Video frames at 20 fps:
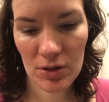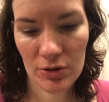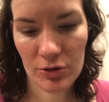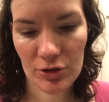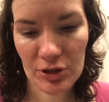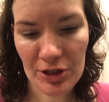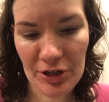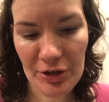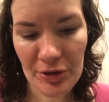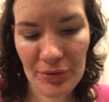
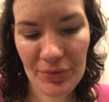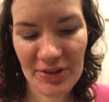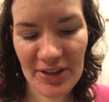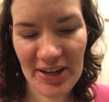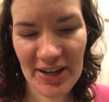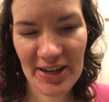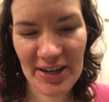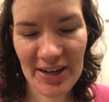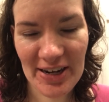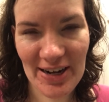so
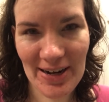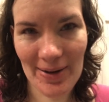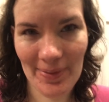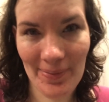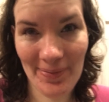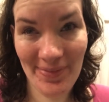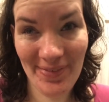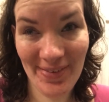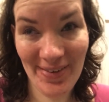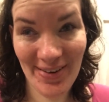they ended up,
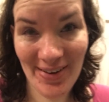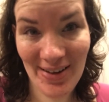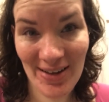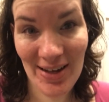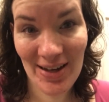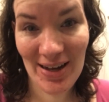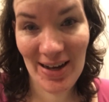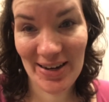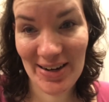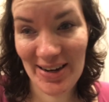
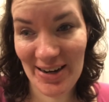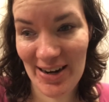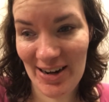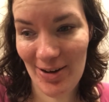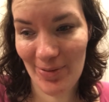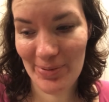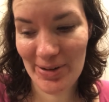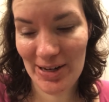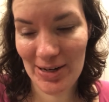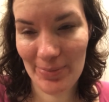I needed
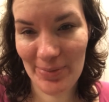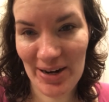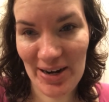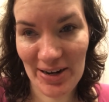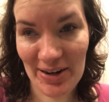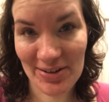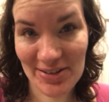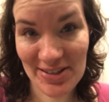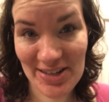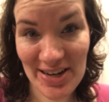help getting to my
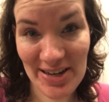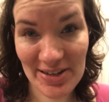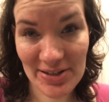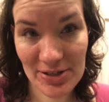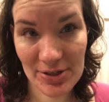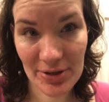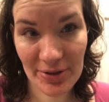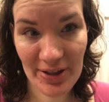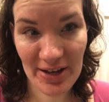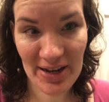next gate,
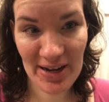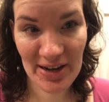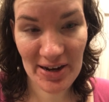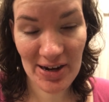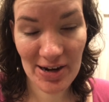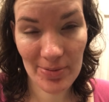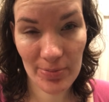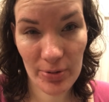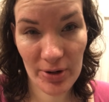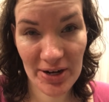so they
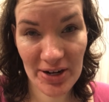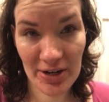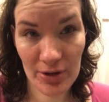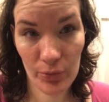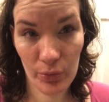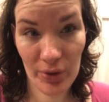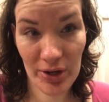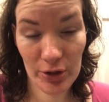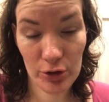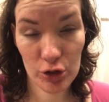ended up bringing a
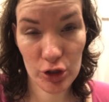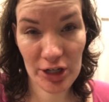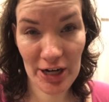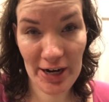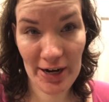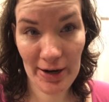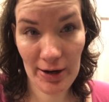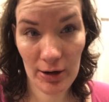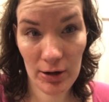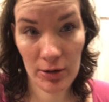
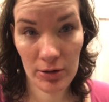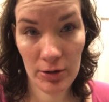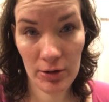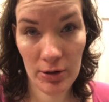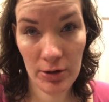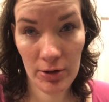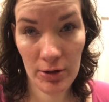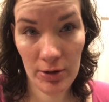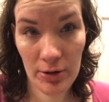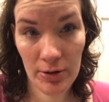wheelchair.
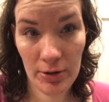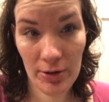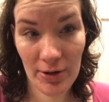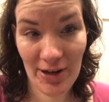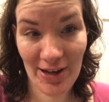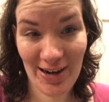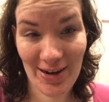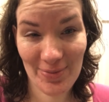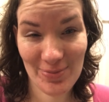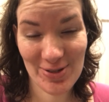
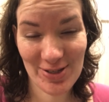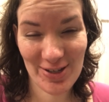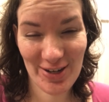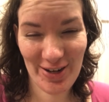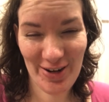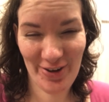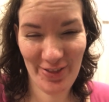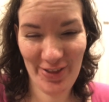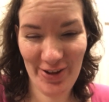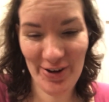And I'm
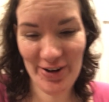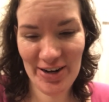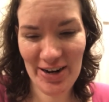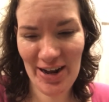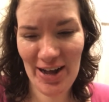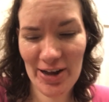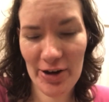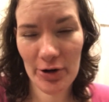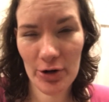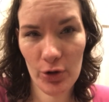standing there, you know,
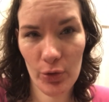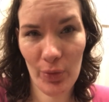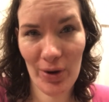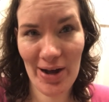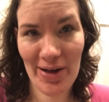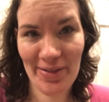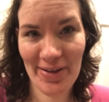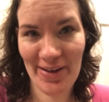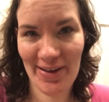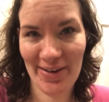I don't know
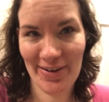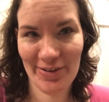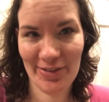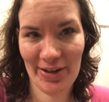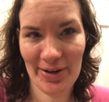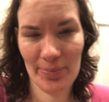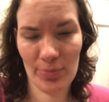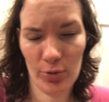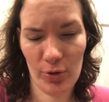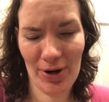why the heck
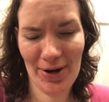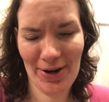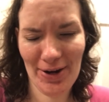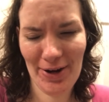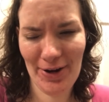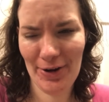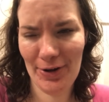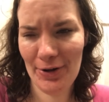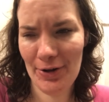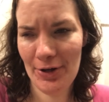they
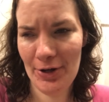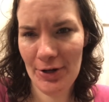bring